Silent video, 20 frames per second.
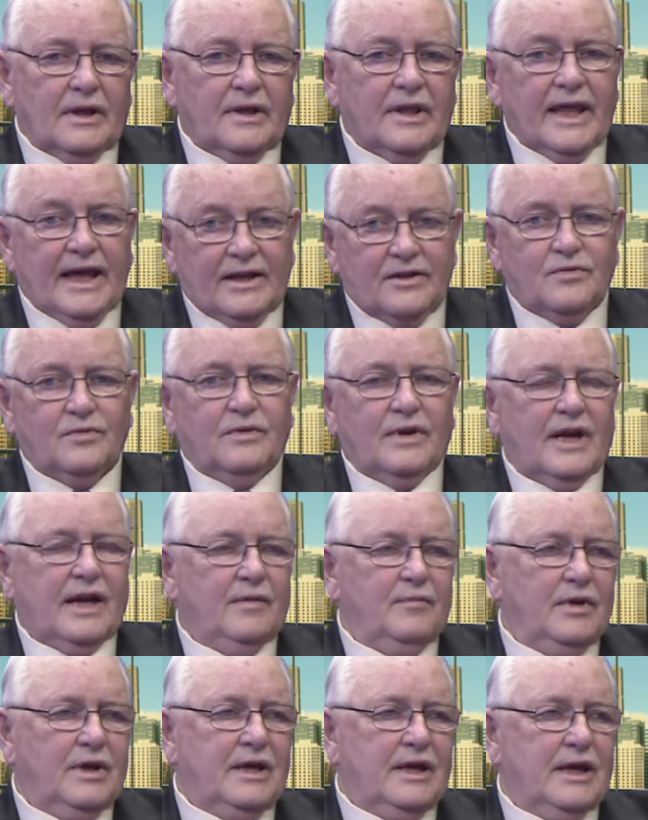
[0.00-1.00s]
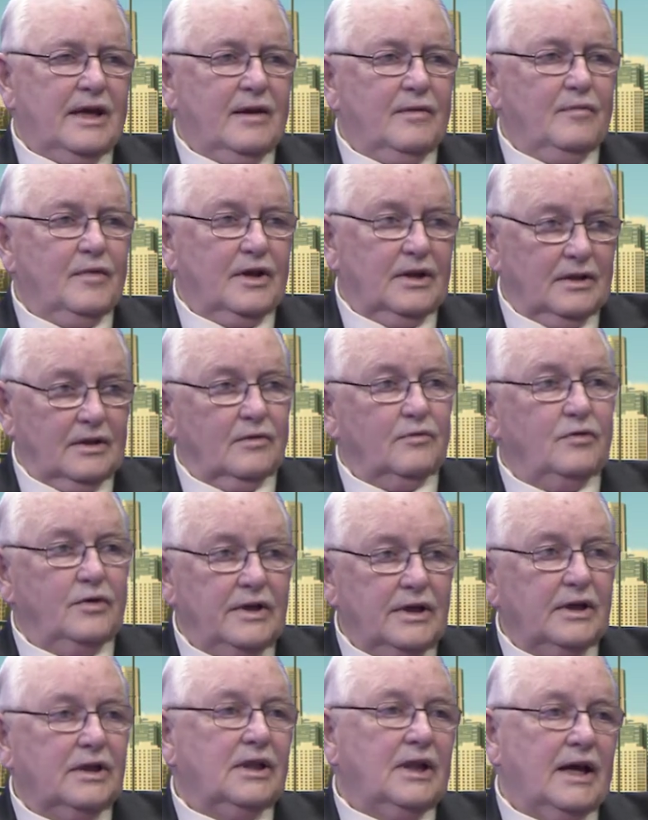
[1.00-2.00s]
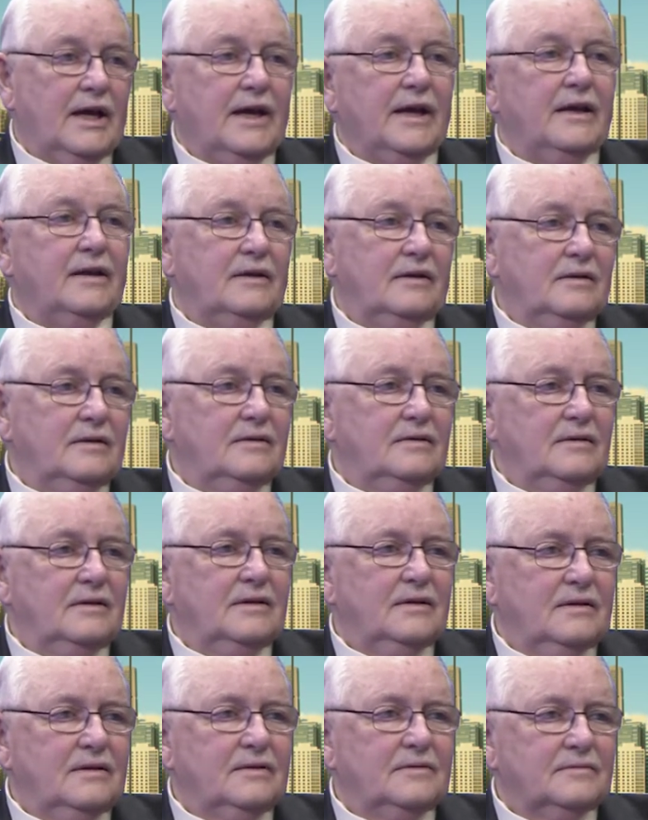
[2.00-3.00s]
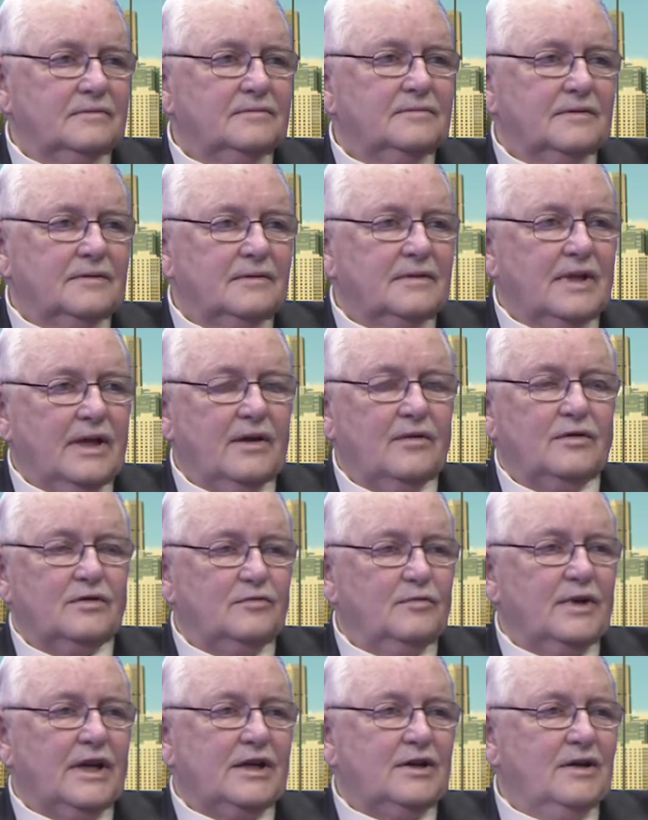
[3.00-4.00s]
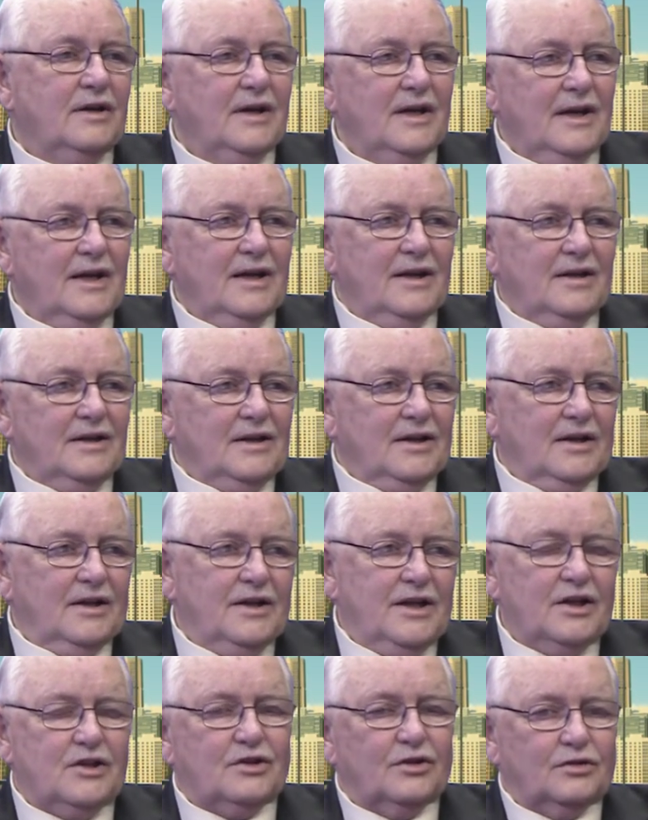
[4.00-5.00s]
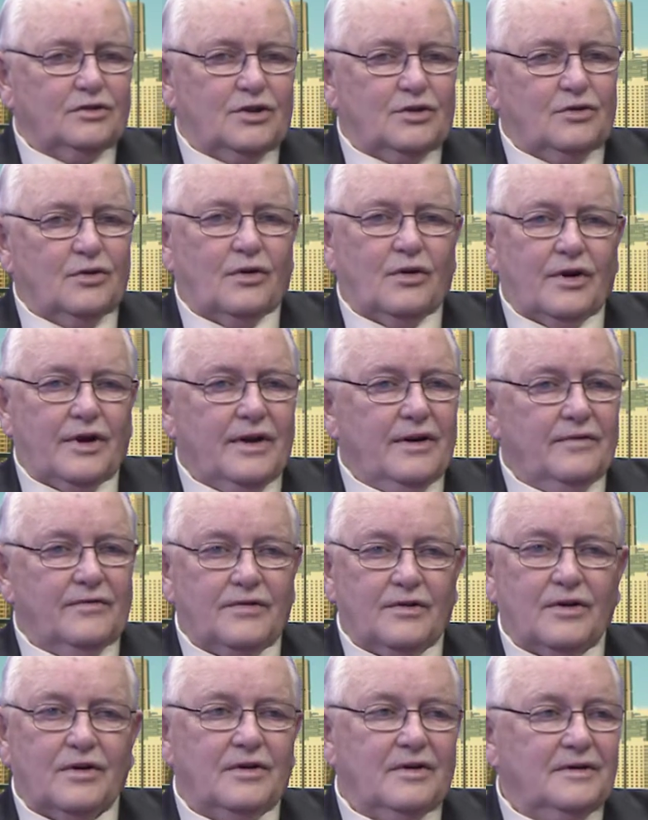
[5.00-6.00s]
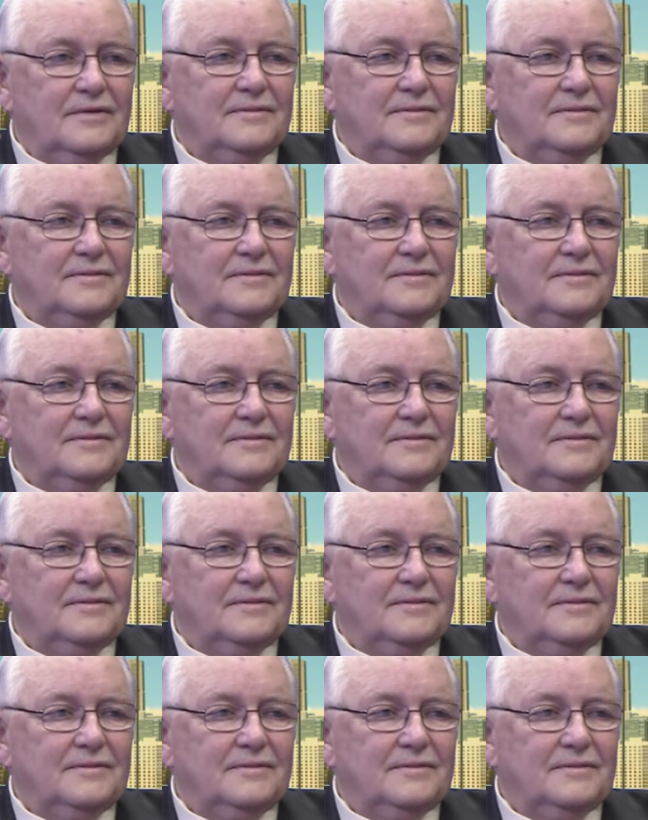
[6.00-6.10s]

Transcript: that's when I became a real lion. Hmm. That was my initial story of her.